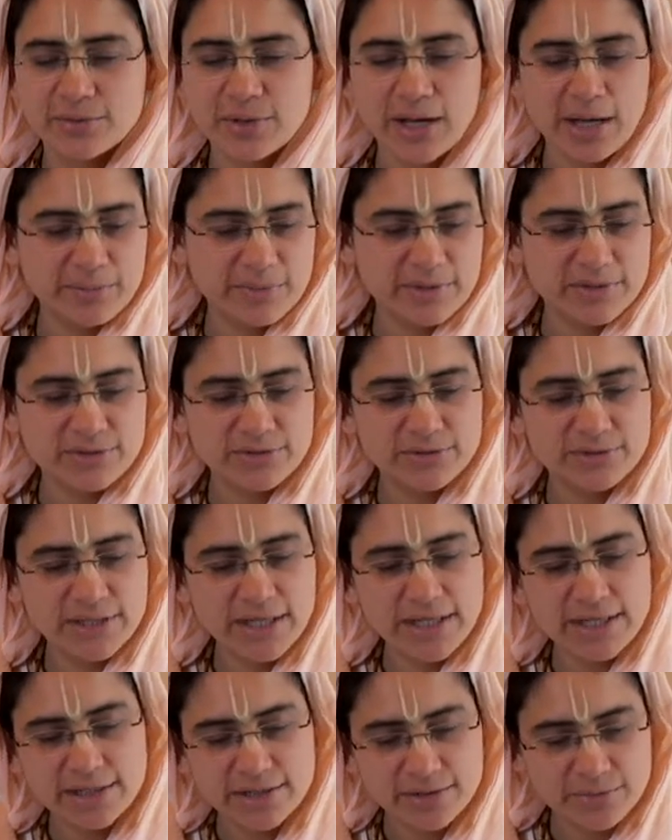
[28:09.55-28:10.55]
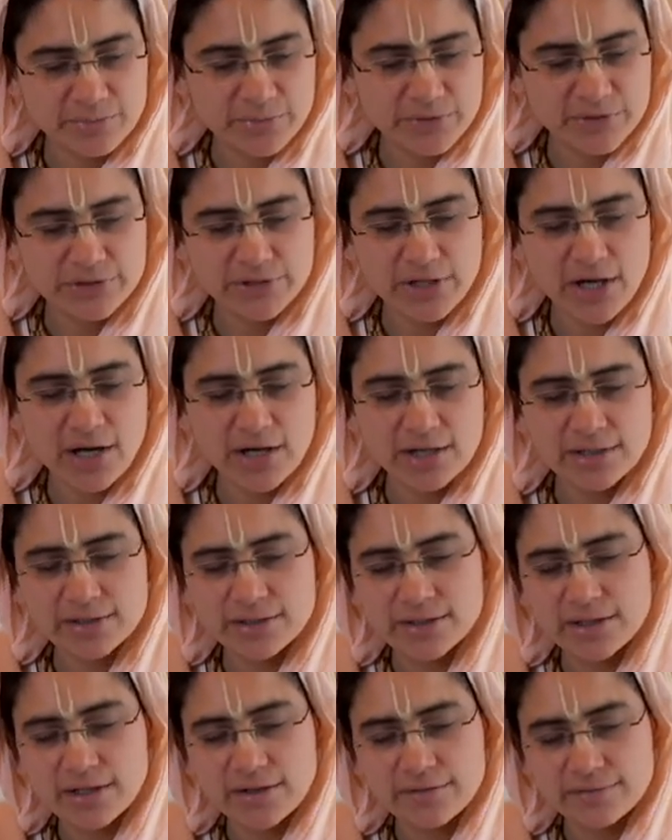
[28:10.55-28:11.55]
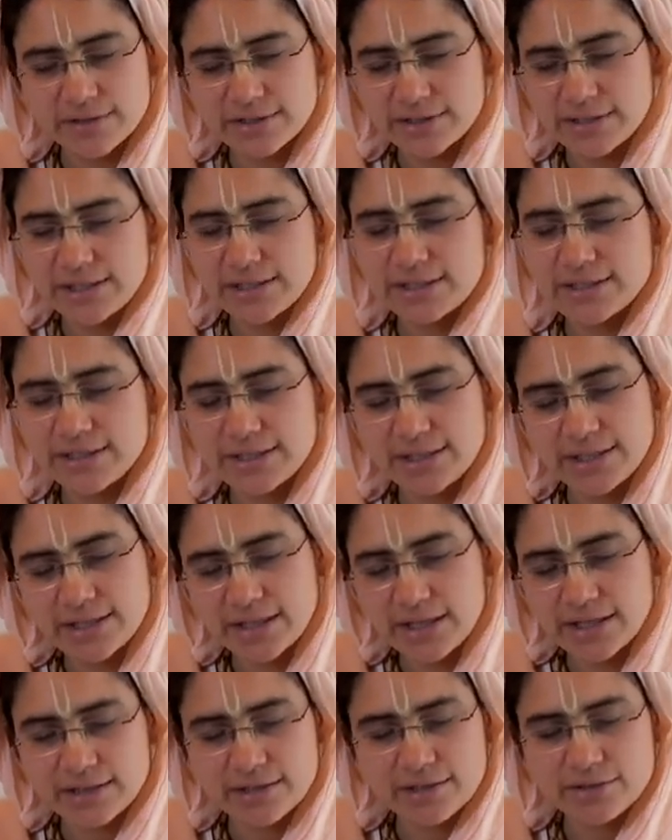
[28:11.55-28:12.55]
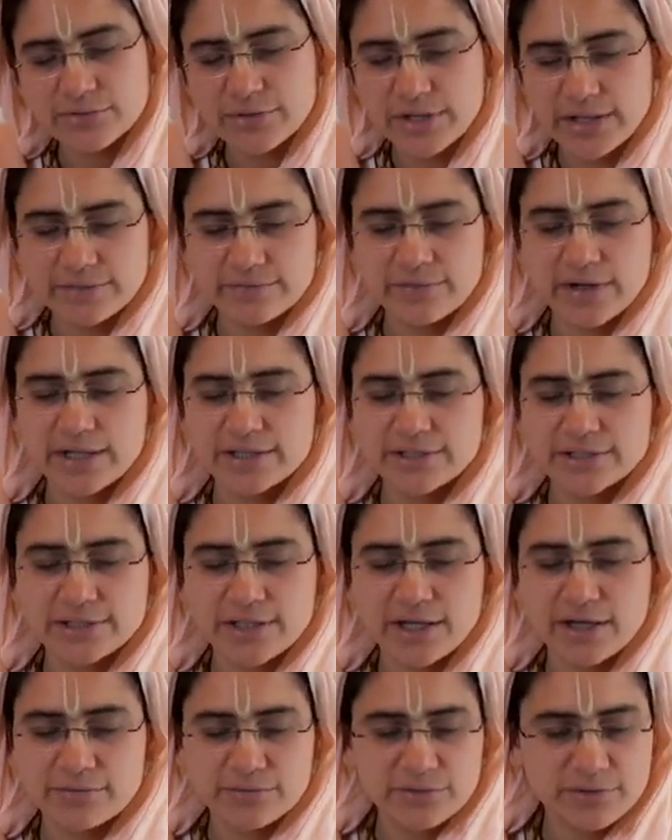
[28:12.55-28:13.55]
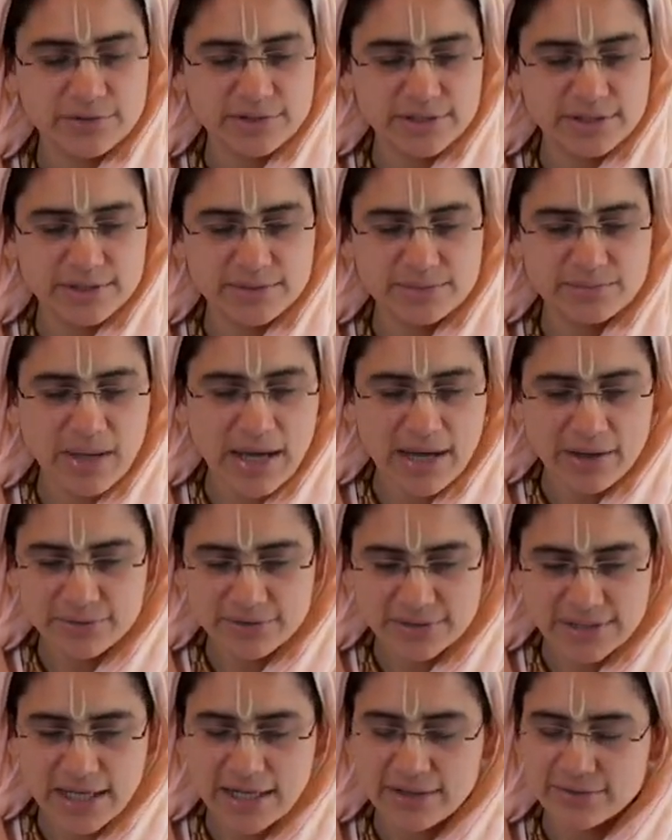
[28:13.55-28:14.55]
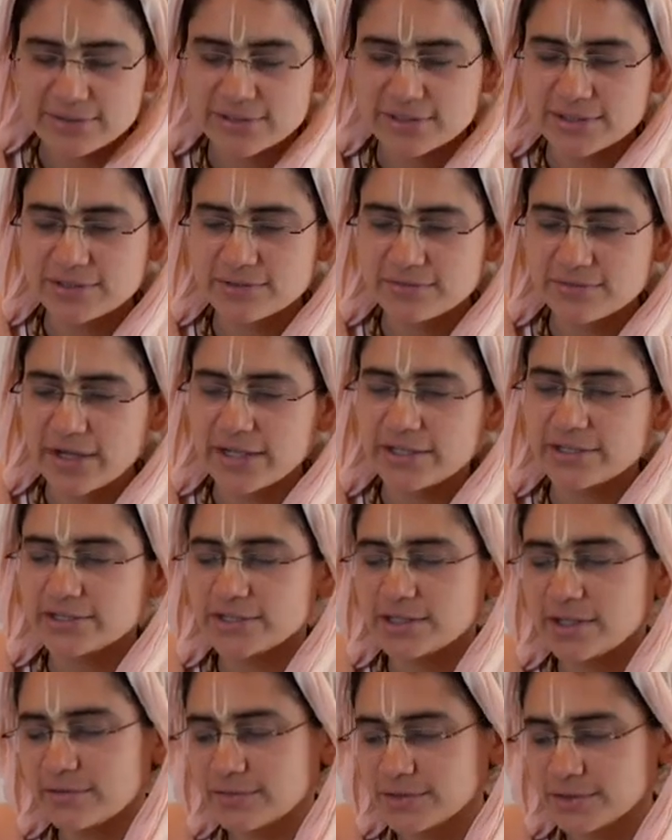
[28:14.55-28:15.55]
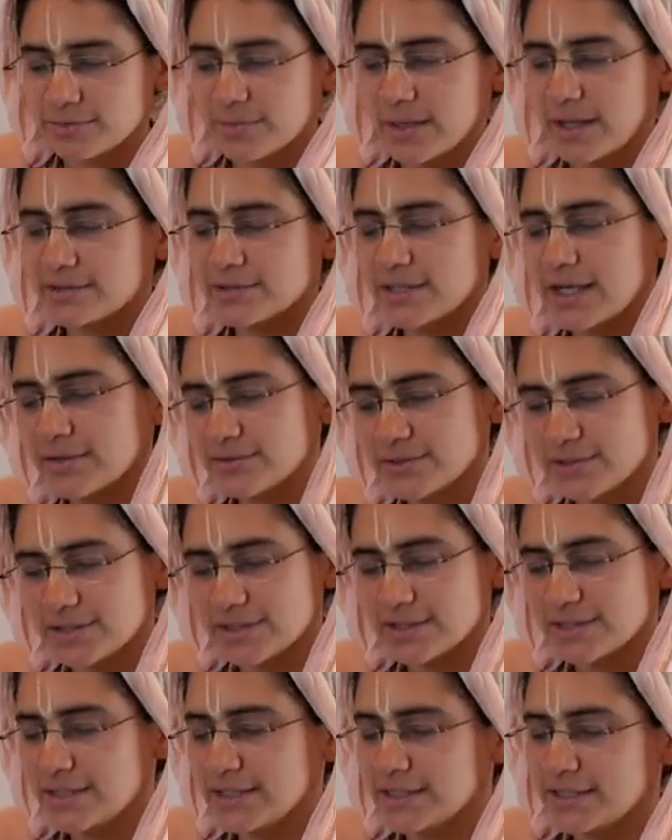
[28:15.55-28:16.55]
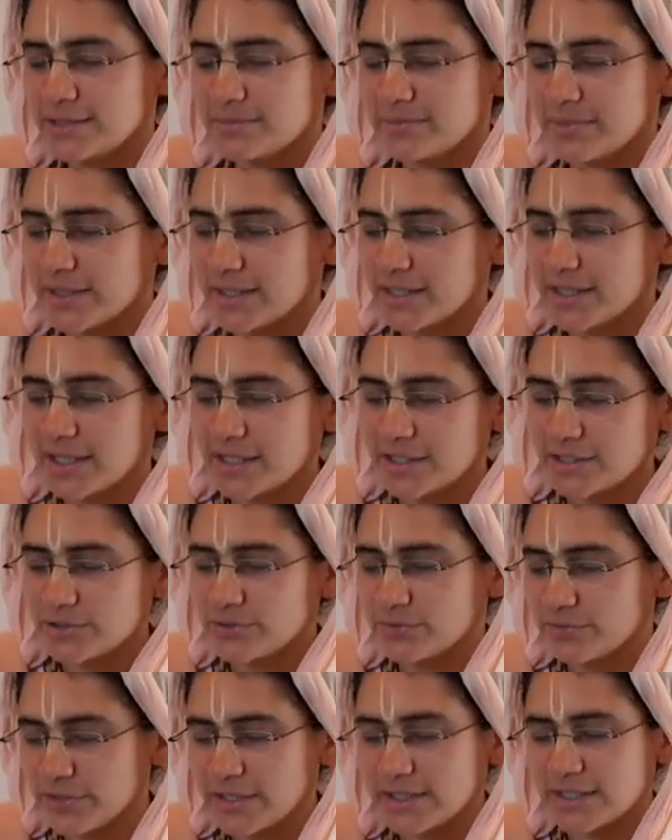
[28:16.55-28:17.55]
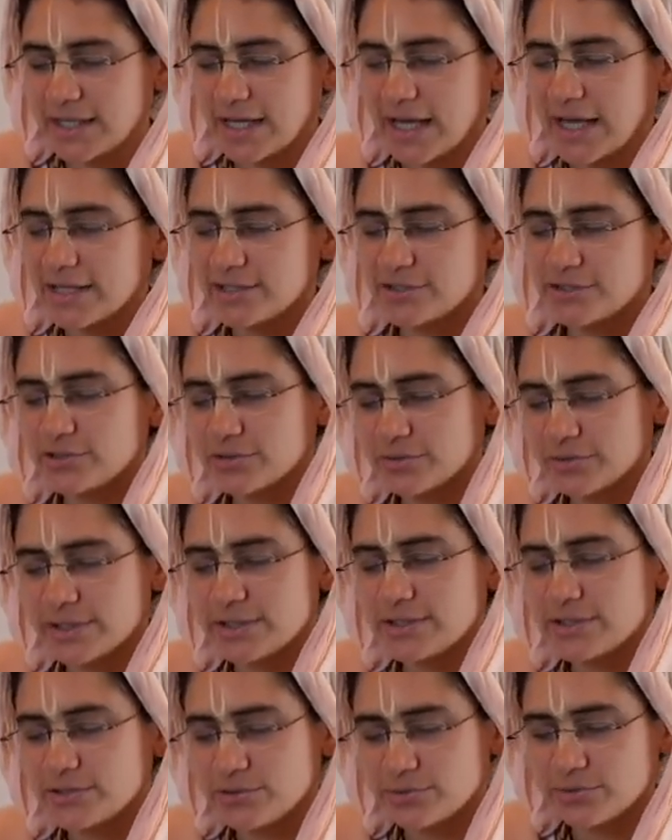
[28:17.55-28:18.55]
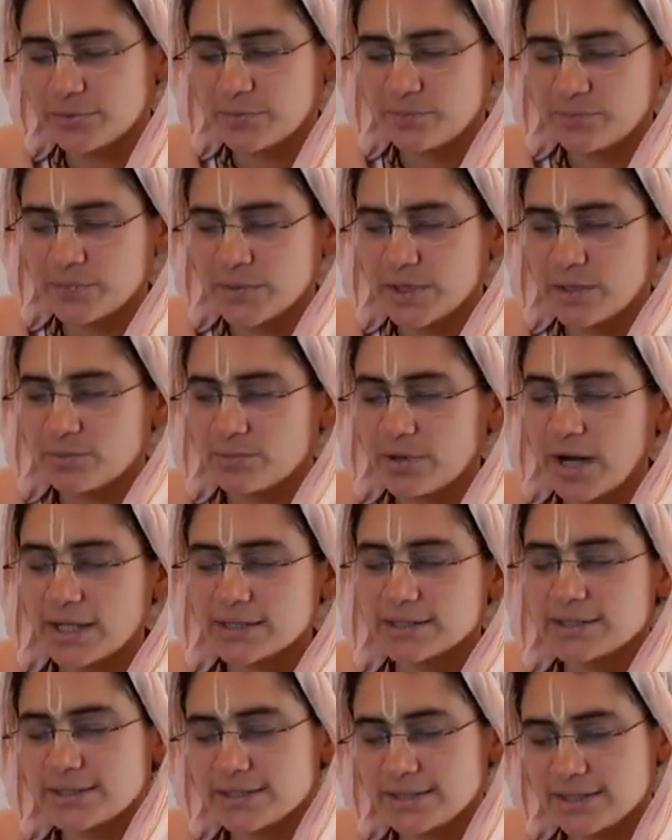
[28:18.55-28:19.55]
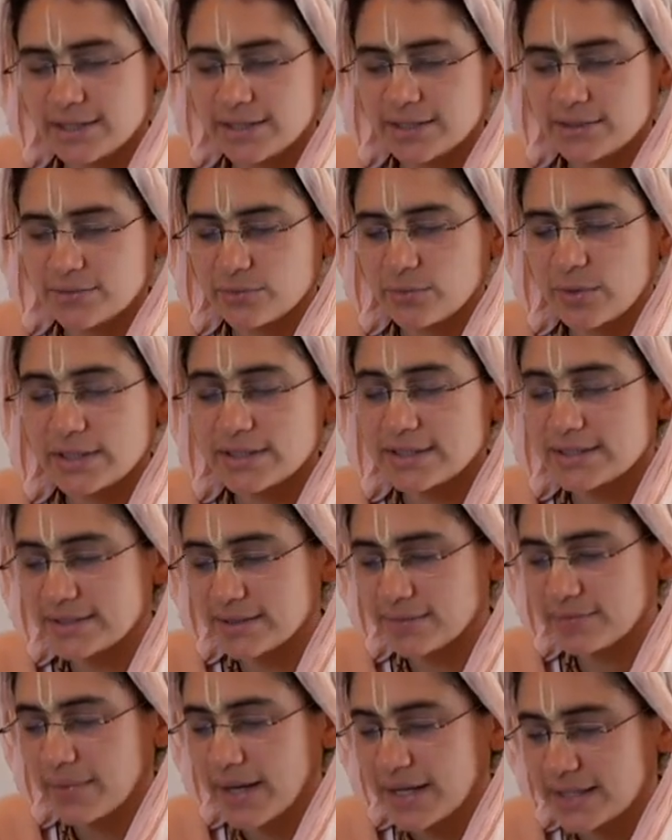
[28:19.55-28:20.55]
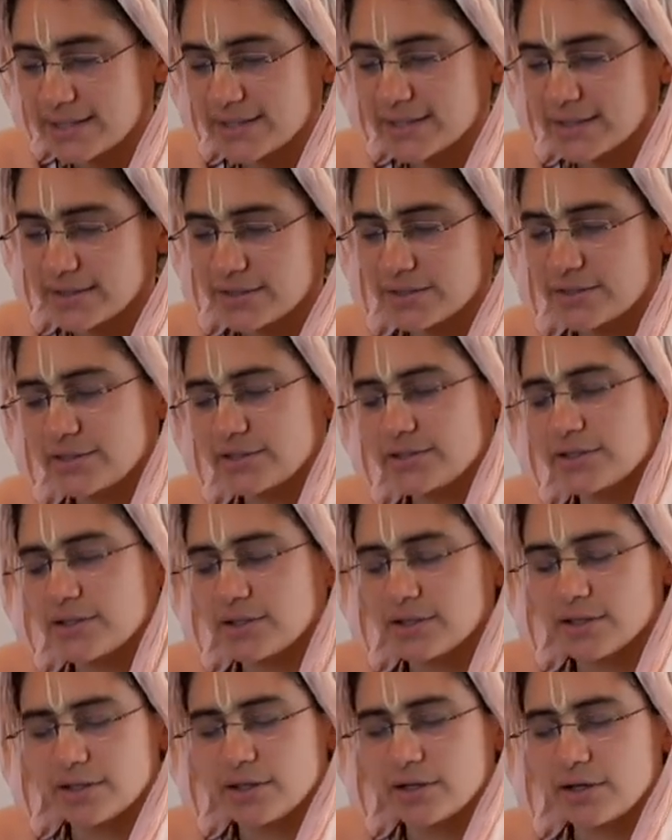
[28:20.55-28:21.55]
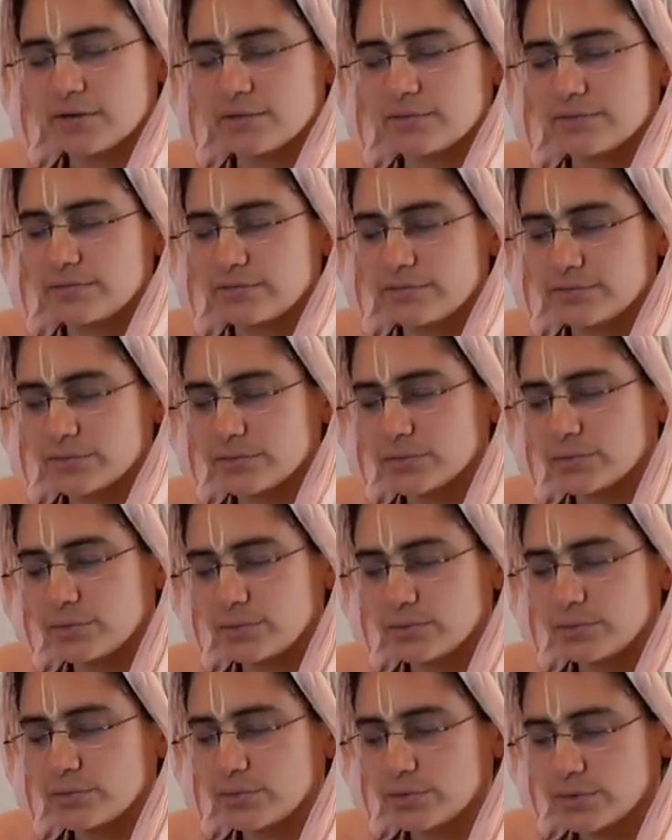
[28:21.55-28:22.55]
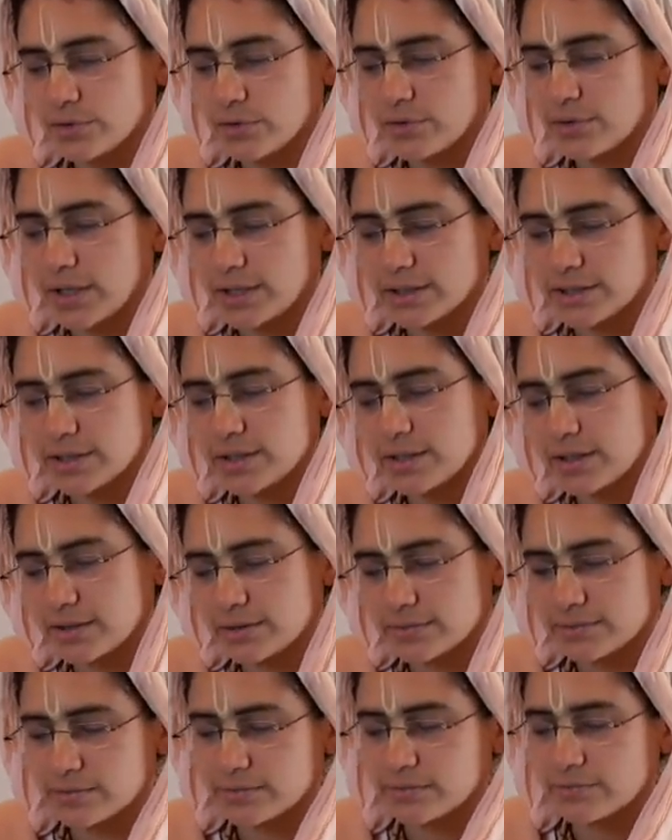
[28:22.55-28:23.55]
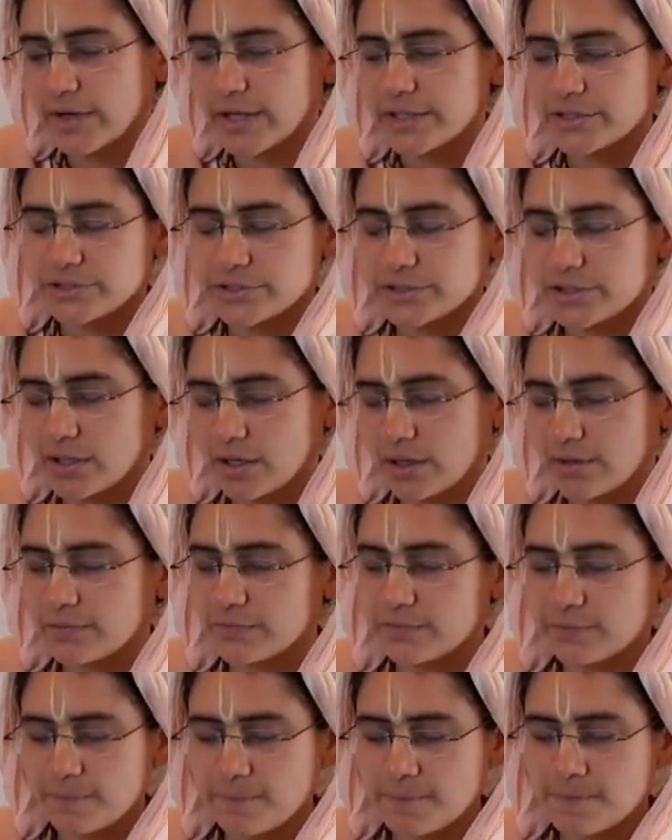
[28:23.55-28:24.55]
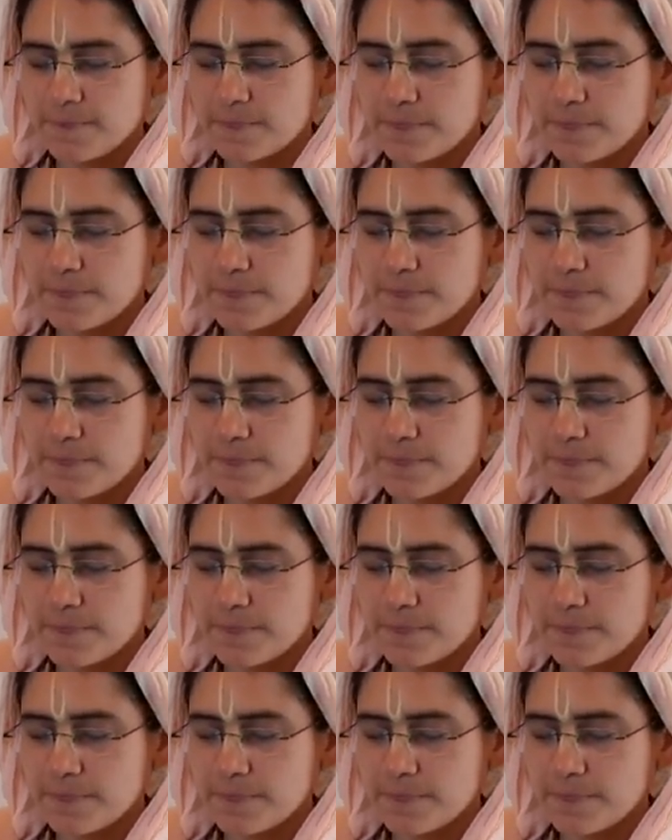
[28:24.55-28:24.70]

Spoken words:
we're happy to take the prasad of the deity and the great Vaishnava, or to bow down to the Vaishnava, to bow down to the deity, but to really enter into practicing what is the message of Guru, Gauranga, Vaishnava,